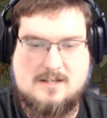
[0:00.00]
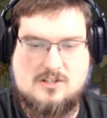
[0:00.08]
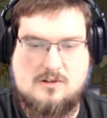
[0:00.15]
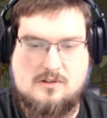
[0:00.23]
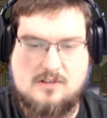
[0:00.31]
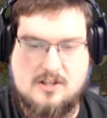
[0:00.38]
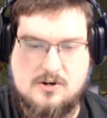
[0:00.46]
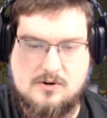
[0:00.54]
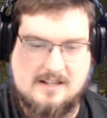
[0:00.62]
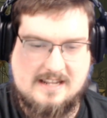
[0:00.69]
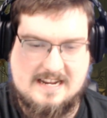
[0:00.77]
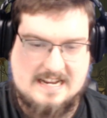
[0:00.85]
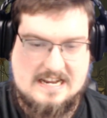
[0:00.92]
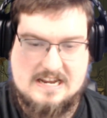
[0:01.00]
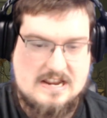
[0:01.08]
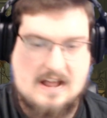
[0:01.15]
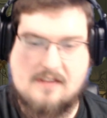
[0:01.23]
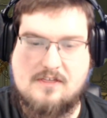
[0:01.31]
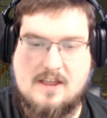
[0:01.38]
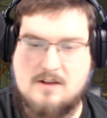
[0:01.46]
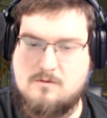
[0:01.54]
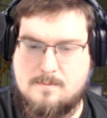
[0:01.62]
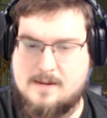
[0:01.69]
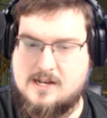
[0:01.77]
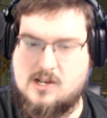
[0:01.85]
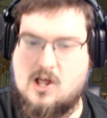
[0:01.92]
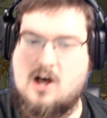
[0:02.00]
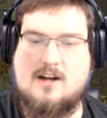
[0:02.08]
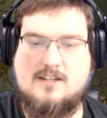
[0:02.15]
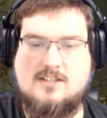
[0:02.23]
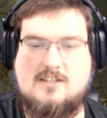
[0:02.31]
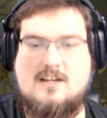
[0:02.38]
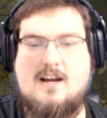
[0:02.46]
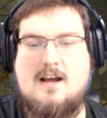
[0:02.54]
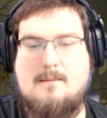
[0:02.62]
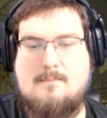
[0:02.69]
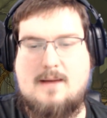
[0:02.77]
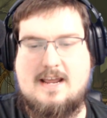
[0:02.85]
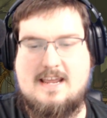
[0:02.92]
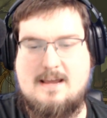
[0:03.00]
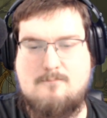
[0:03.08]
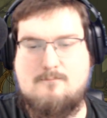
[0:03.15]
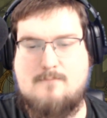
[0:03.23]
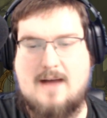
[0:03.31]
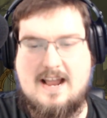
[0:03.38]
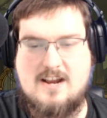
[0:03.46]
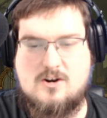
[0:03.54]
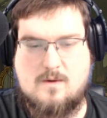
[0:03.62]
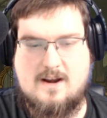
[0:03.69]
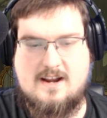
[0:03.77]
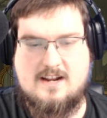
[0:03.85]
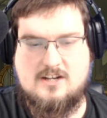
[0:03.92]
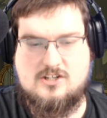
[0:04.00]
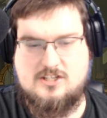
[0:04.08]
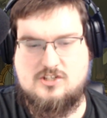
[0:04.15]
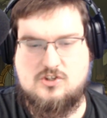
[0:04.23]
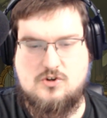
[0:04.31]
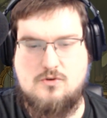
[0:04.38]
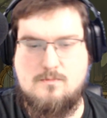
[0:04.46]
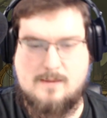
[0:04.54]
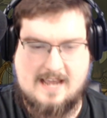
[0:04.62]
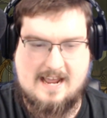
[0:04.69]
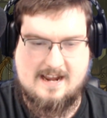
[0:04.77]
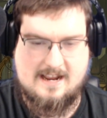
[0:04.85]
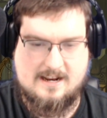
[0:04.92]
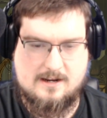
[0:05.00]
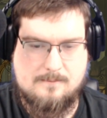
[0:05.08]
so literally nothing would be lost by him migrating to this new mechanic.